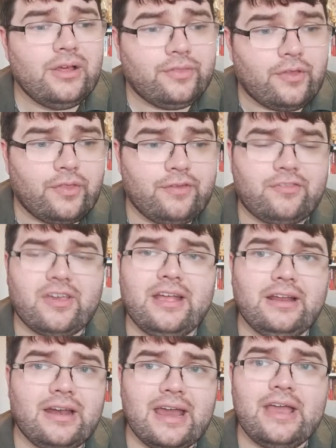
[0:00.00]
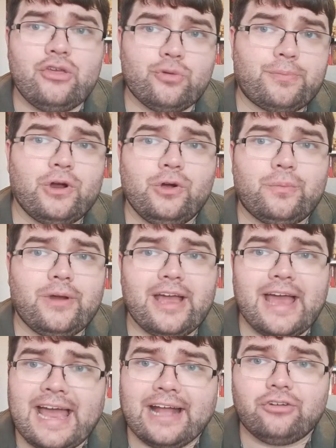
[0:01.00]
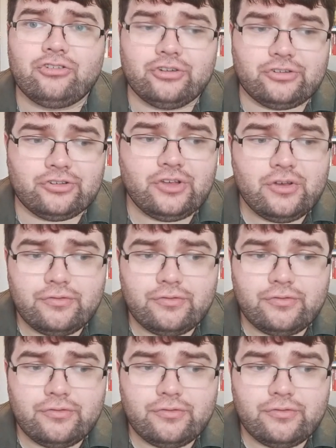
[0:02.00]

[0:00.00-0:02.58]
that they've taken an age-appropriate actress